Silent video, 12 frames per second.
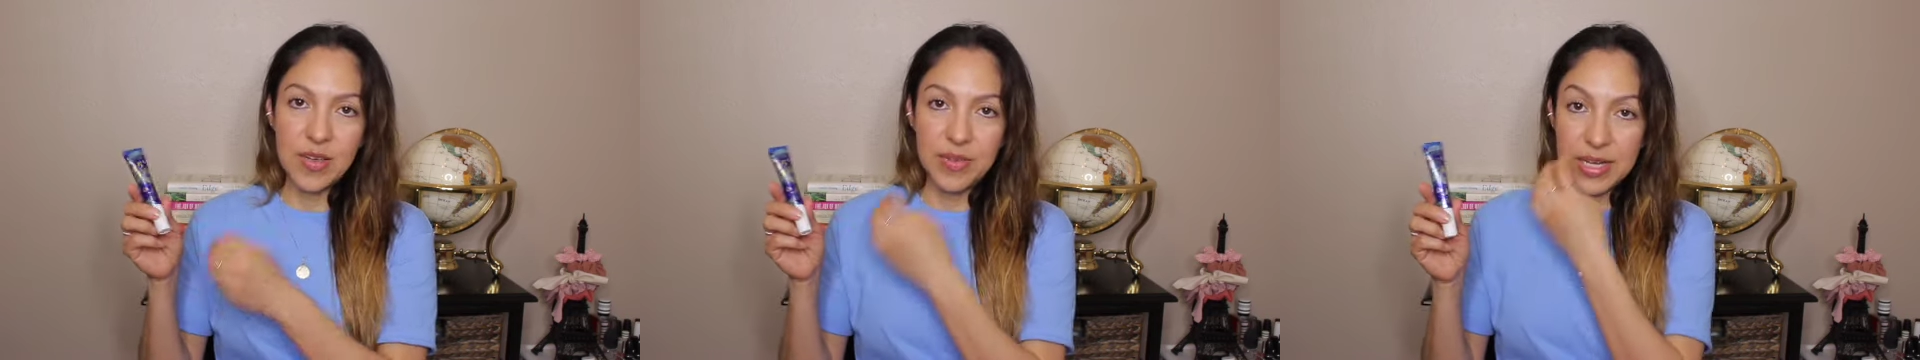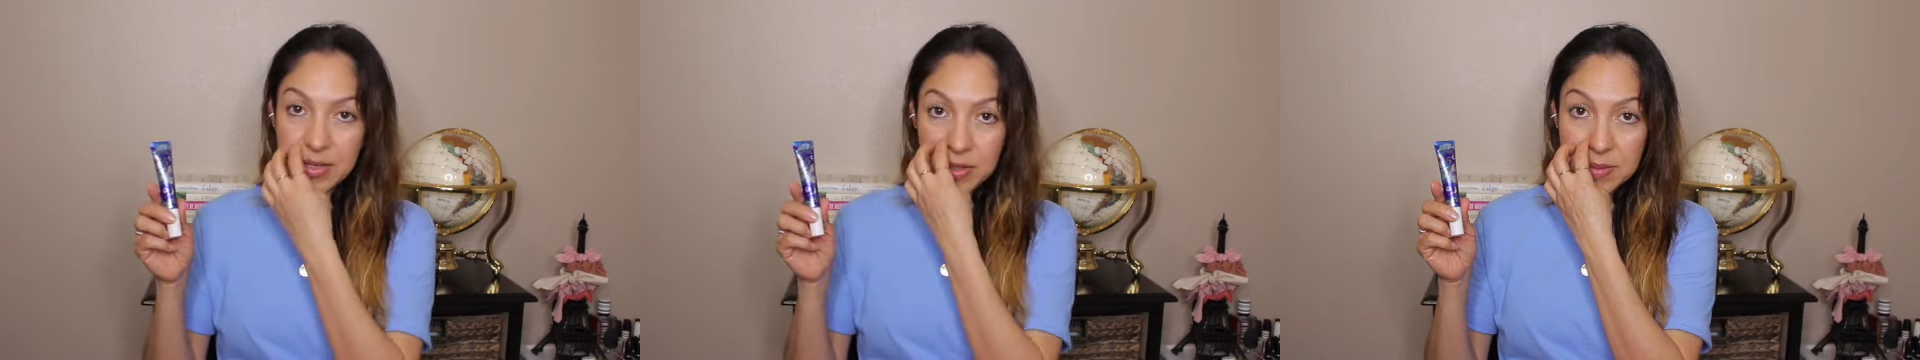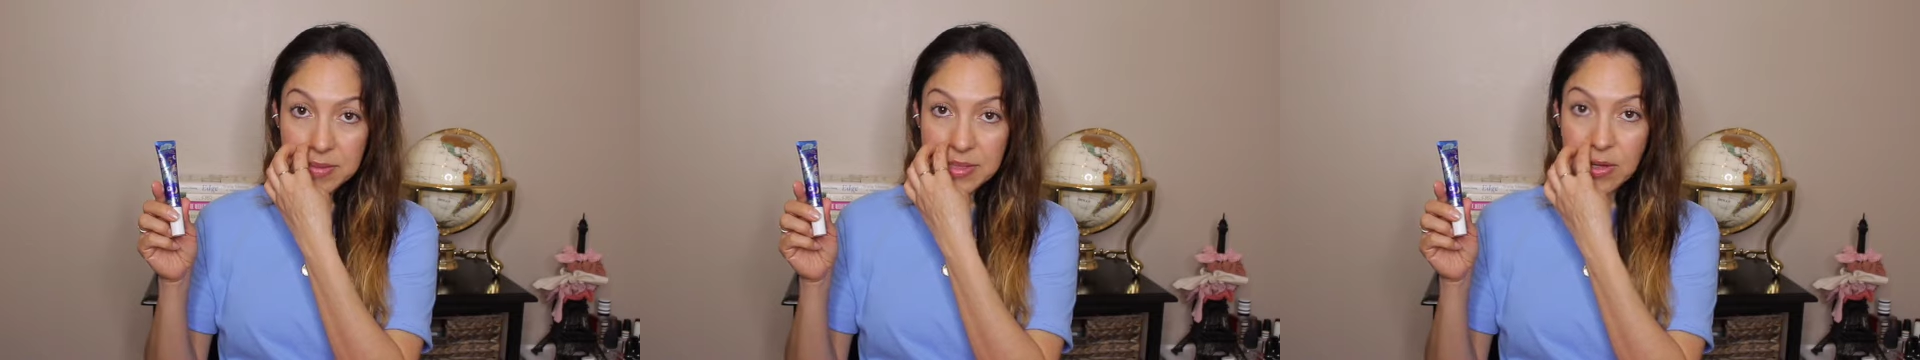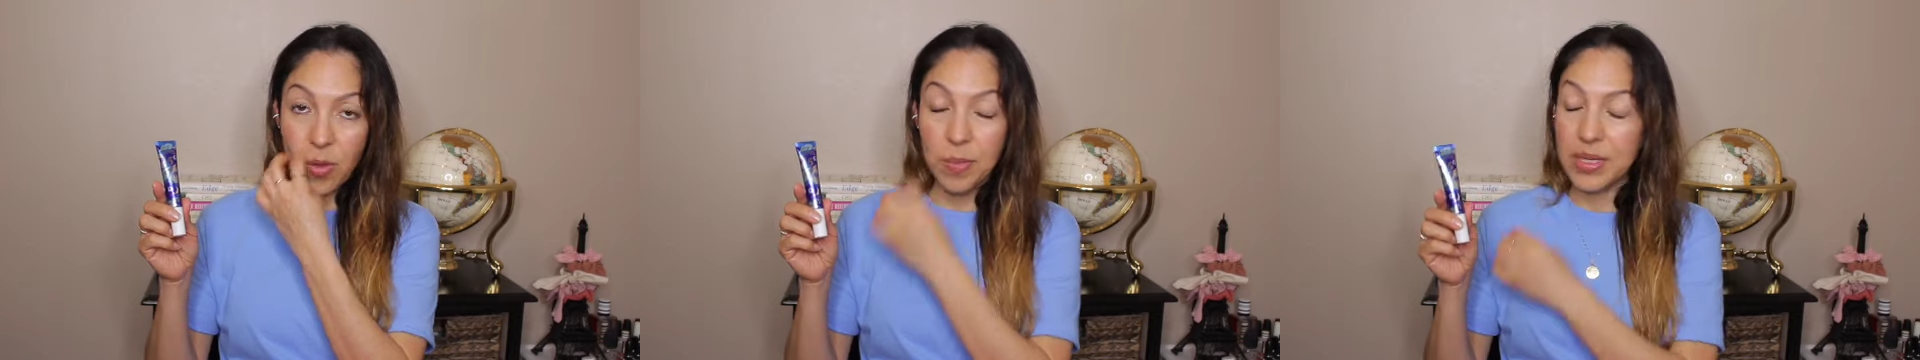of eye
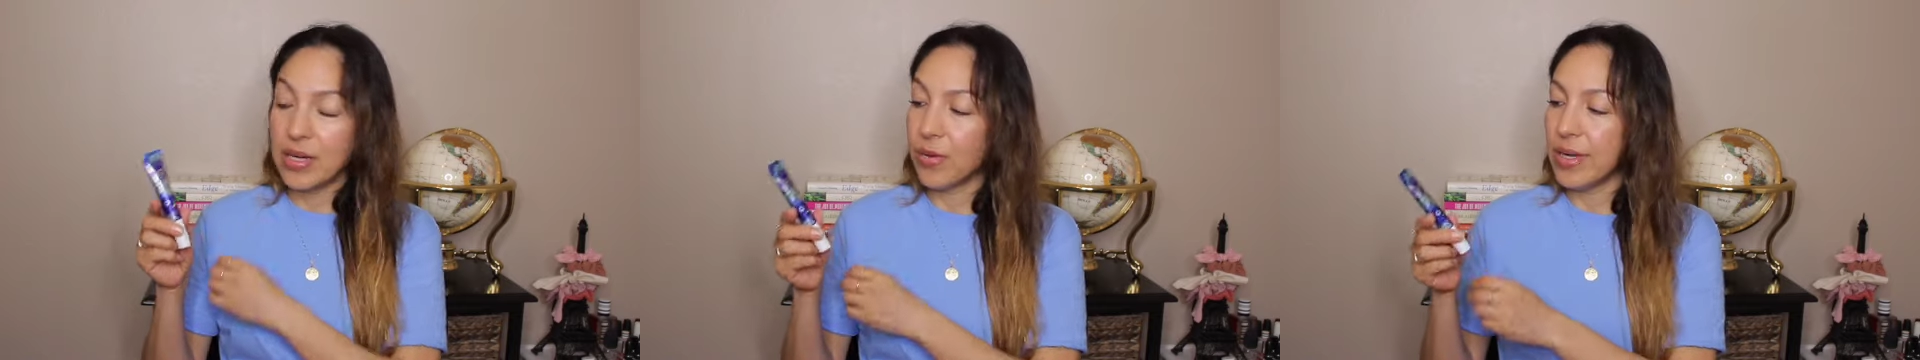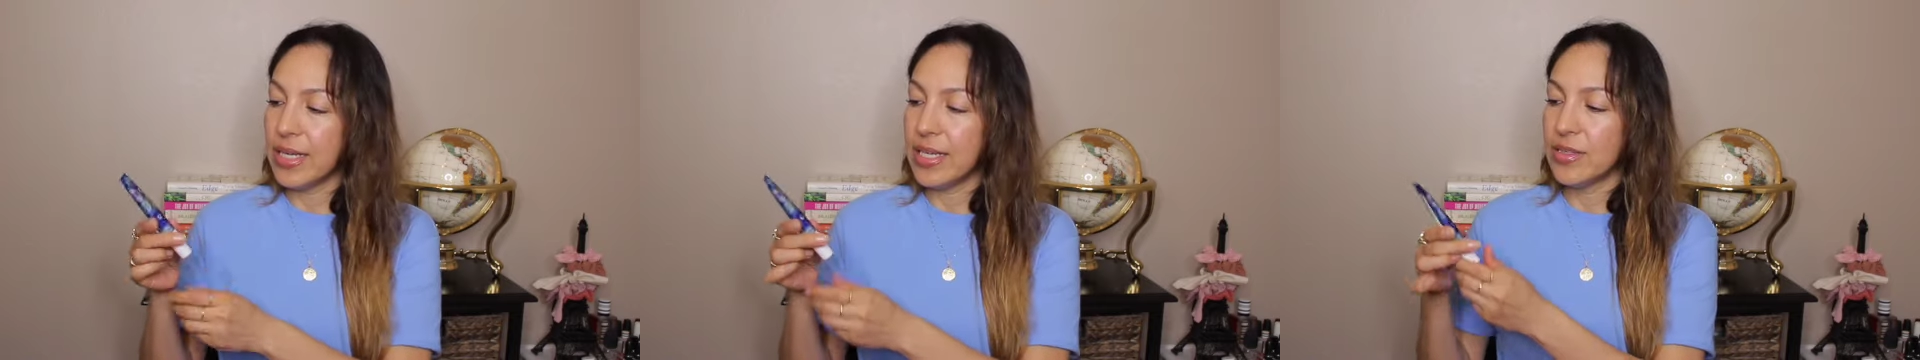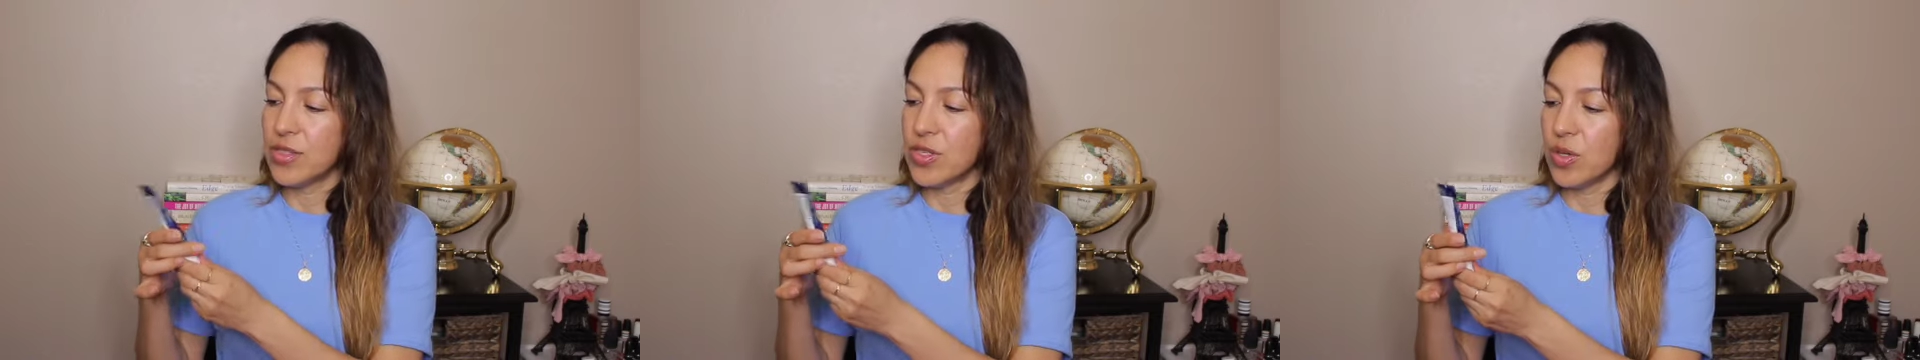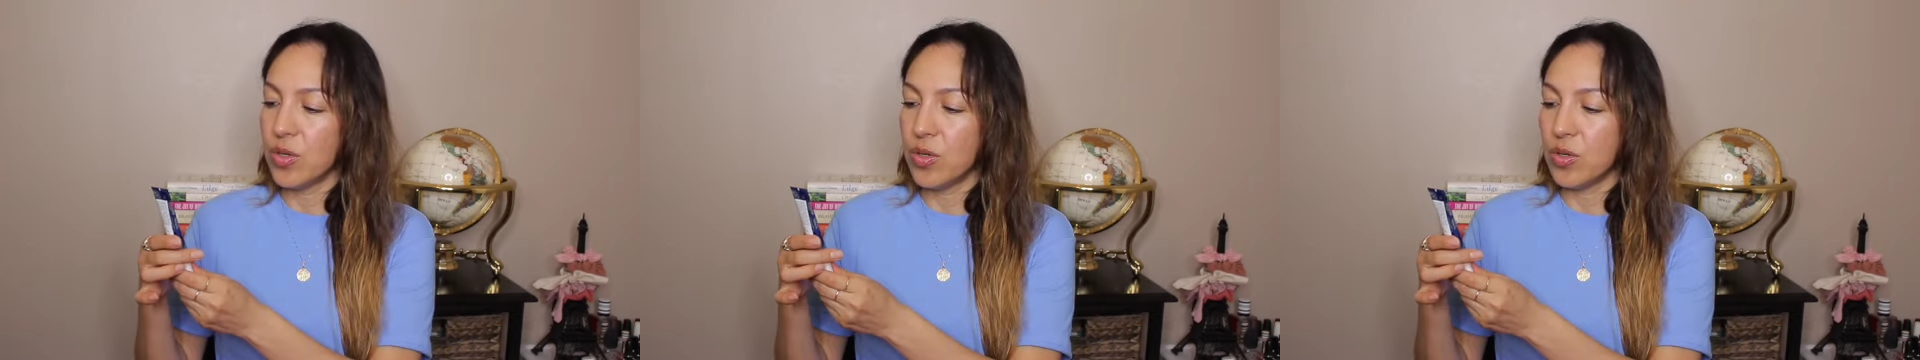creams open already,
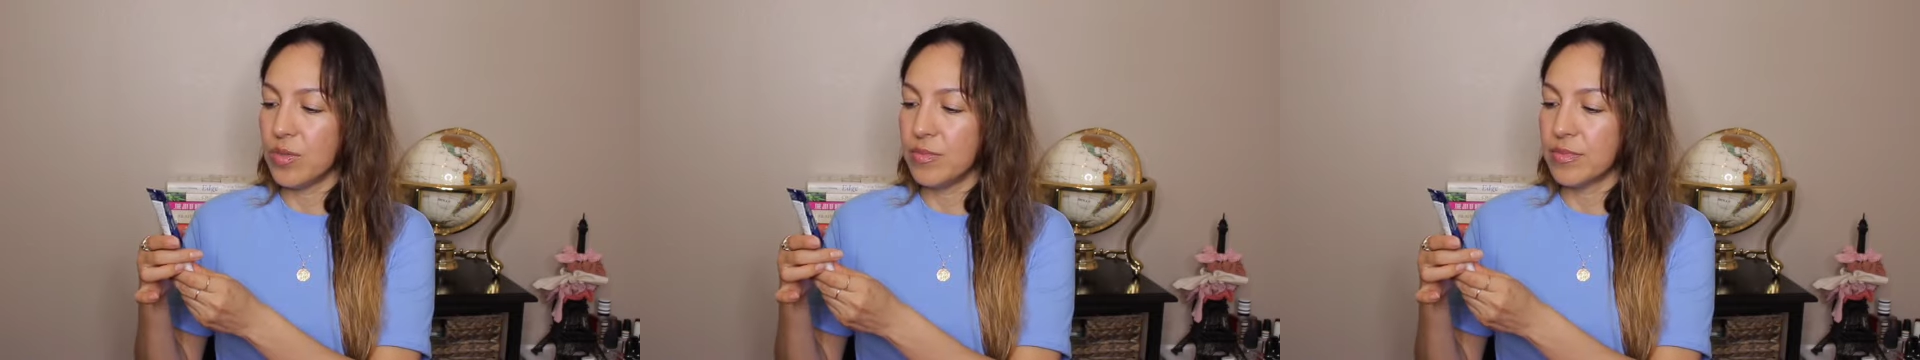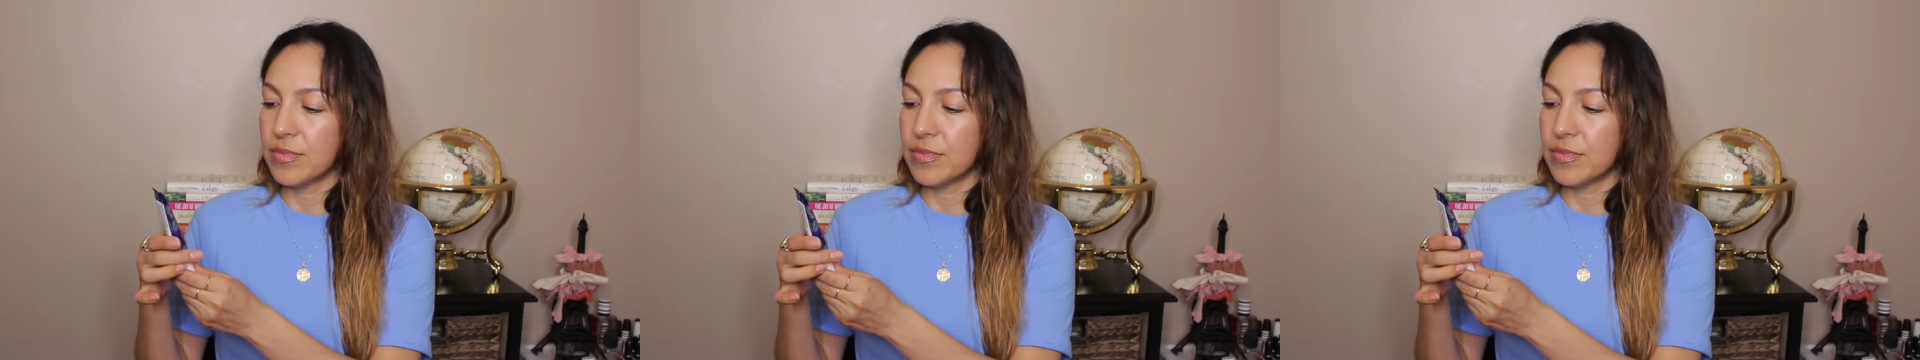so